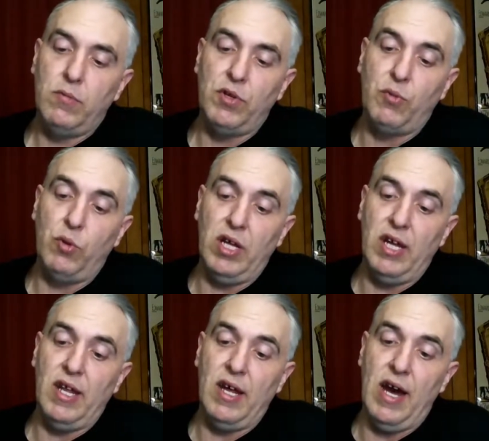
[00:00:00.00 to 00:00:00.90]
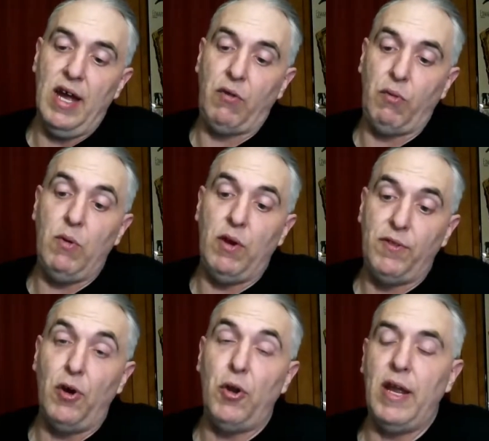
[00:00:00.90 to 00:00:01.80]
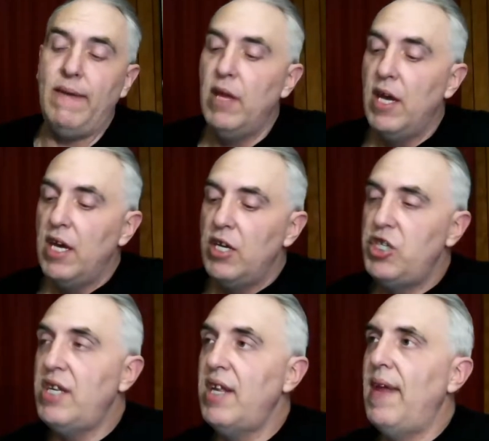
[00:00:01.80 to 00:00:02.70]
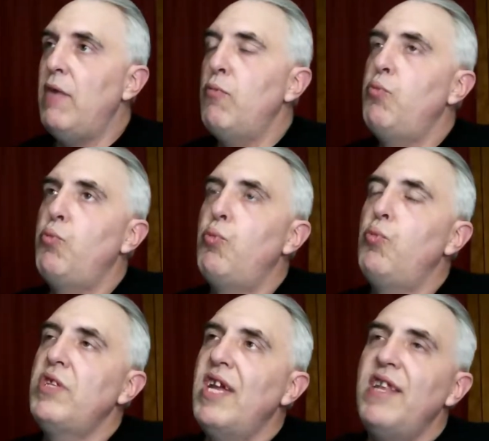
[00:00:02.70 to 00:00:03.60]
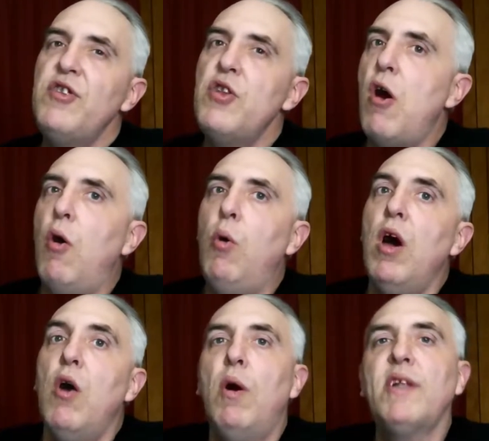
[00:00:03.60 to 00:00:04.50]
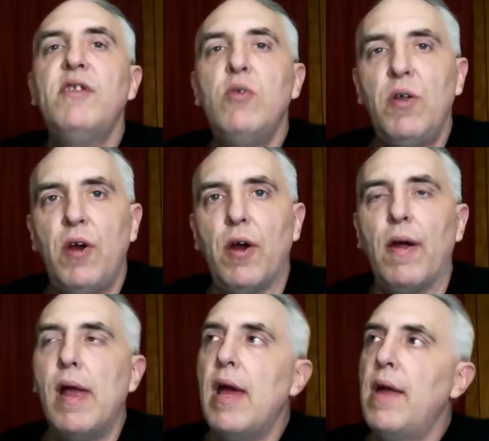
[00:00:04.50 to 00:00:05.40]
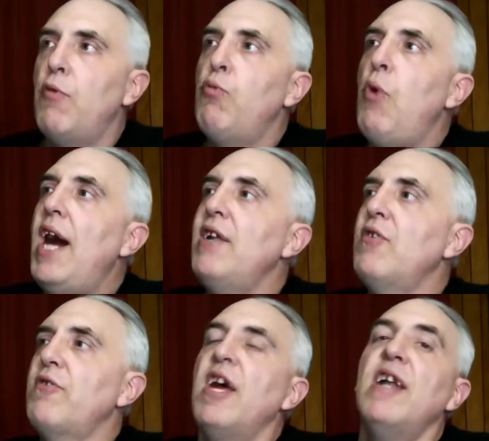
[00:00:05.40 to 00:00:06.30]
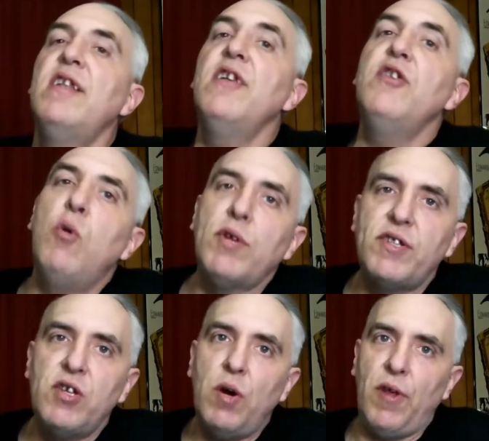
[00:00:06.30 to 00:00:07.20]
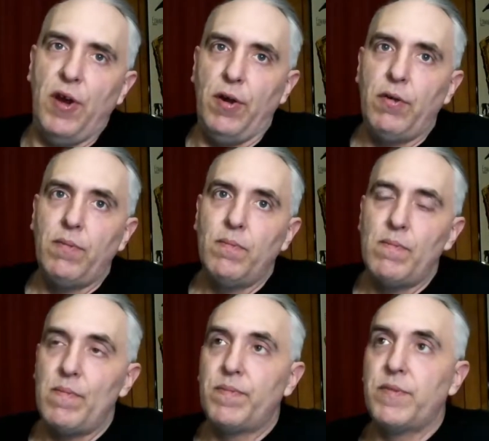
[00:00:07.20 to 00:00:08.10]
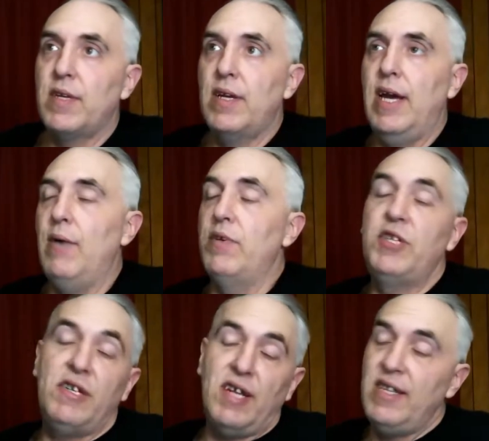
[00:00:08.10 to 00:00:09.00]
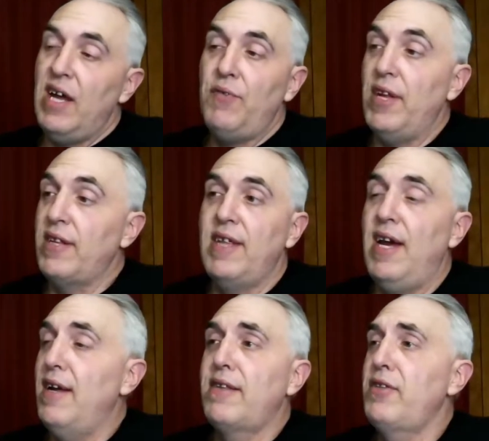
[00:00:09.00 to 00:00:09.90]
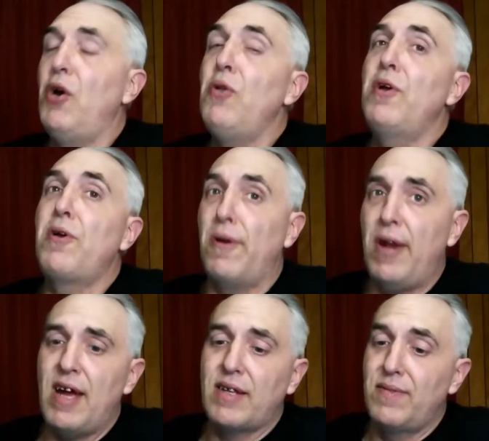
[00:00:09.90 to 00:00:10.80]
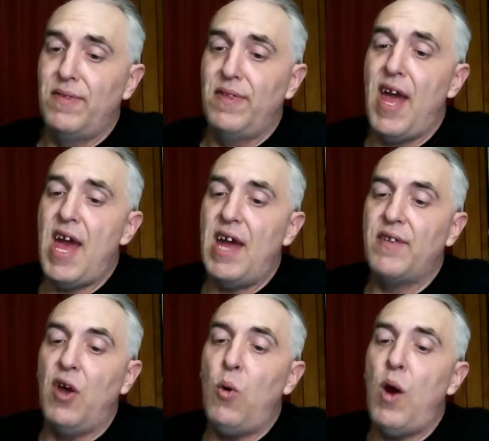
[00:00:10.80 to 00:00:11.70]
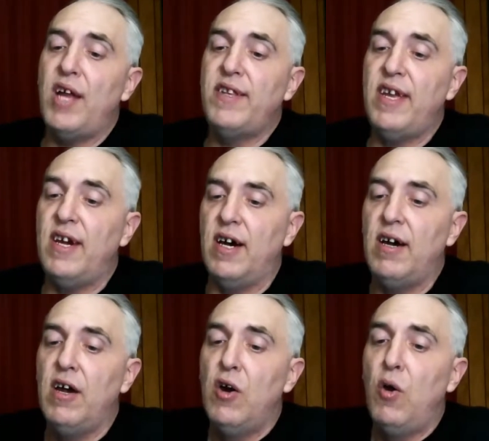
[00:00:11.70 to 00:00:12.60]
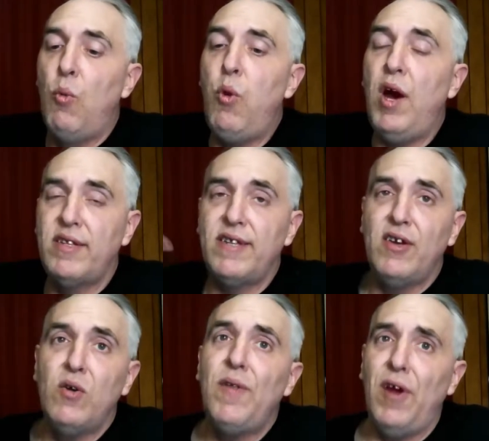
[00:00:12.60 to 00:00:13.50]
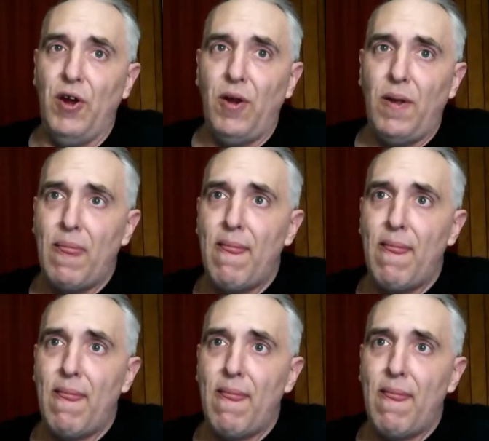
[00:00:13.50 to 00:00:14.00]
was what I agree with totally. She said they didn't know what to do with her. The writers didn't know what to do with her. And when she said that, I was like, that is totally correct. They had no idea what to do with her.